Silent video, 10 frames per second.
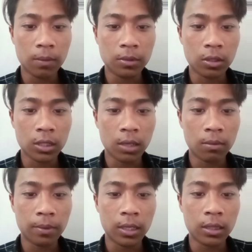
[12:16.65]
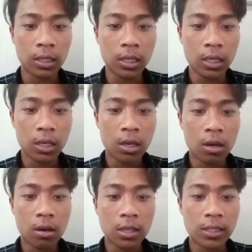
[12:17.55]
social mobility, or
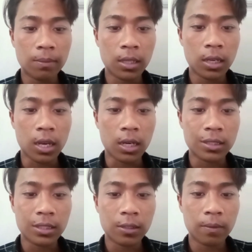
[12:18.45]
something else.